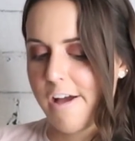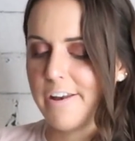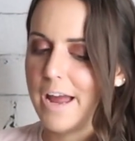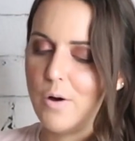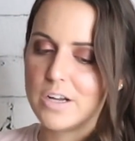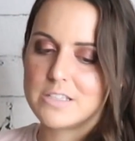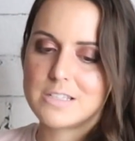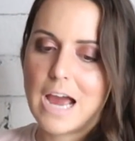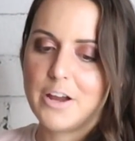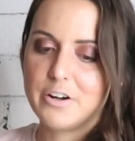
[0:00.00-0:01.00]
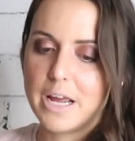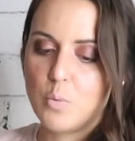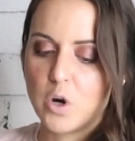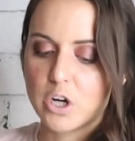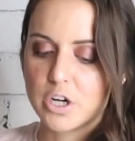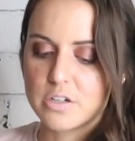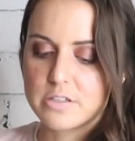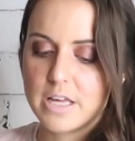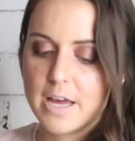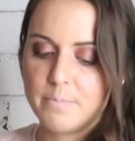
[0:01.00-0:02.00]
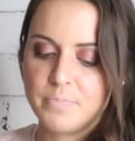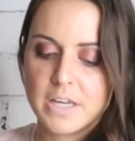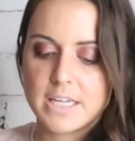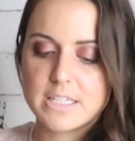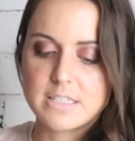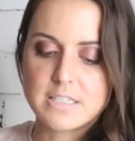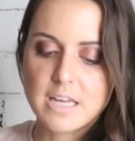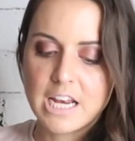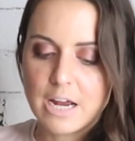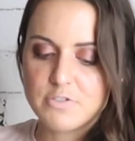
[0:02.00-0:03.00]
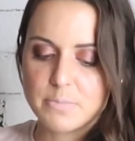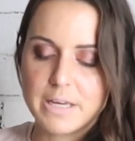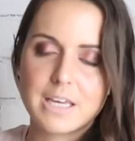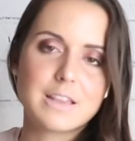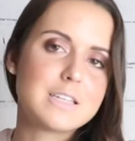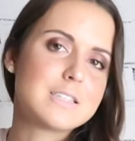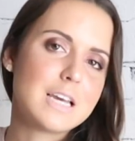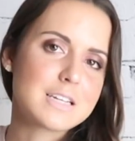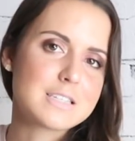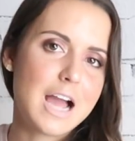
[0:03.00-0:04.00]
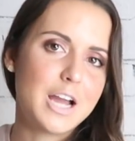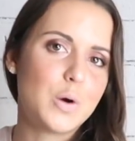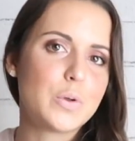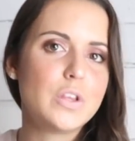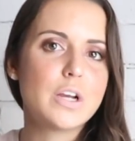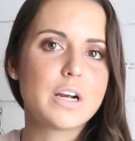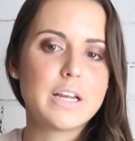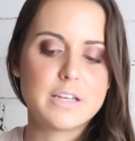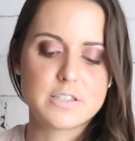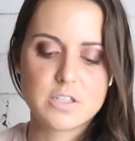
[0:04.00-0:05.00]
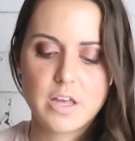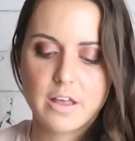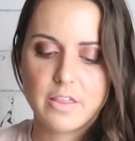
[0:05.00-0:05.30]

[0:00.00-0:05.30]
Now, on Saturday, what occurs then is the Sun, after making this sextile with Uranus,